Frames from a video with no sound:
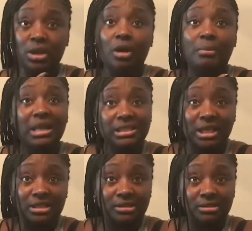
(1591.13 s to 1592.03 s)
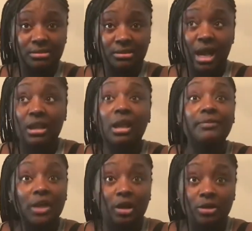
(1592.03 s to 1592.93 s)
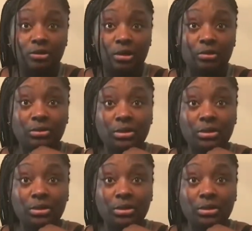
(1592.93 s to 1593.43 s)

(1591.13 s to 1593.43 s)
Y'all my sons. Right. I love y'all, you know.